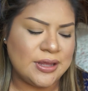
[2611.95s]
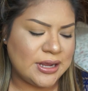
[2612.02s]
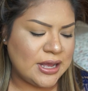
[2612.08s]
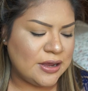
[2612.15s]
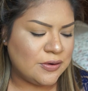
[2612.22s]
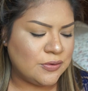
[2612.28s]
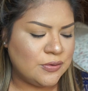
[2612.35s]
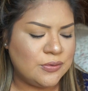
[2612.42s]
Like,
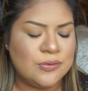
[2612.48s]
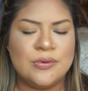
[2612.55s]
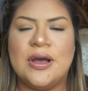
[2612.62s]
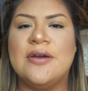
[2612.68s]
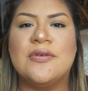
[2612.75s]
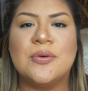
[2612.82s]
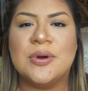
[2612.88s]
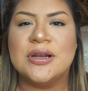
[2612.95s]
I don't
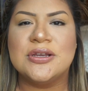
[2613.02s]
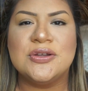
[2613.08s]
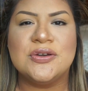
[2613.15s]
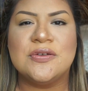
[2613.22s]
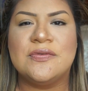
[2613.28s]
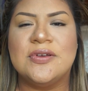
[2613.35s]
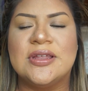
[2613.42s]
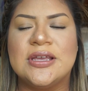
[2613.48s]
ever want you
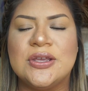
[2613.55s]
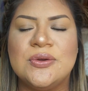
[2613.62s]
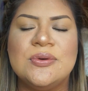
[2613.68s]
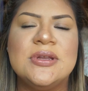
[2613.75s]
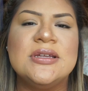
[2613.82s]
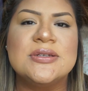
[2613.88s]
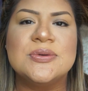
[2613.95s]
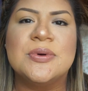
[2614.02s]
to feel like you
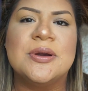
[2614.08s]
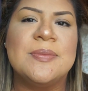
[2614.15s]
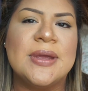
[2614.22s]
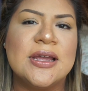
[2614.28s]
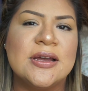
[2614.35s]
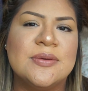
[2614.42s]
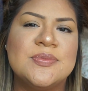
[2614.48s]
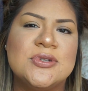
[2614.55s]
need to wear
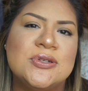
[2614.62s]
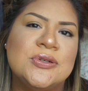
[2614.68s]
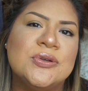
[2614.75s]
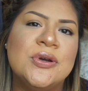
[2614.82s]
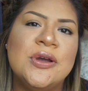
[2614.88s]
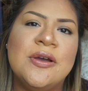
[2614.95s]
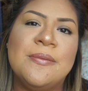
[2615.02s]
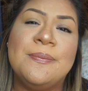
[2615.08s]
makeup to